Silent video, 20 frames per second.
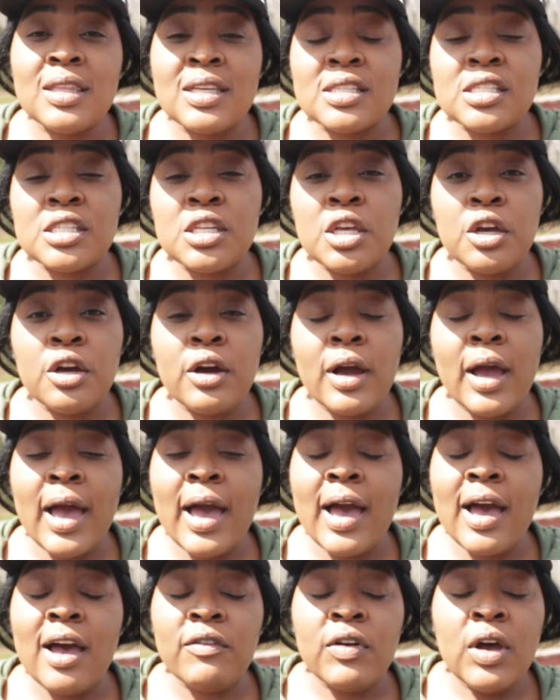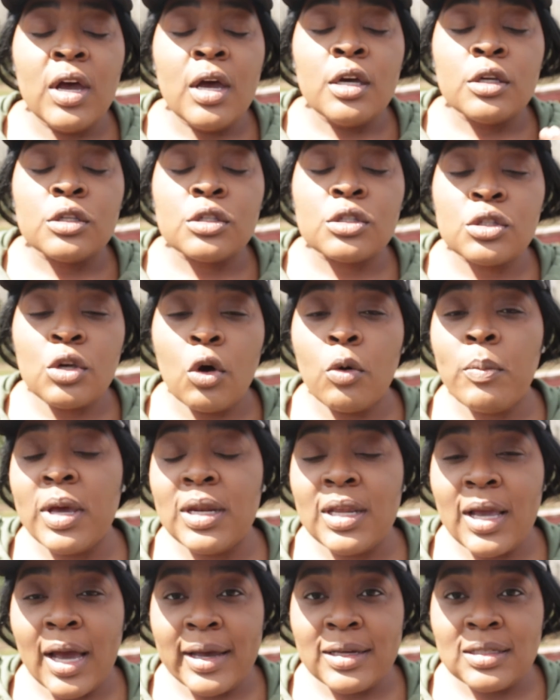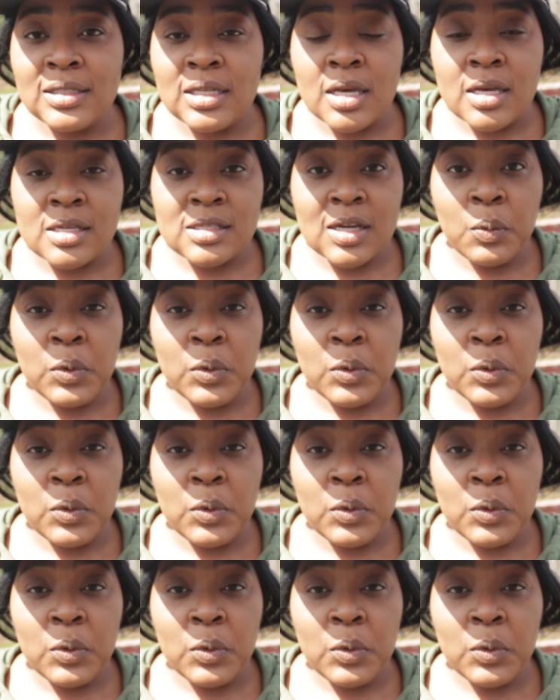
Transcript: This year I have so many ideas.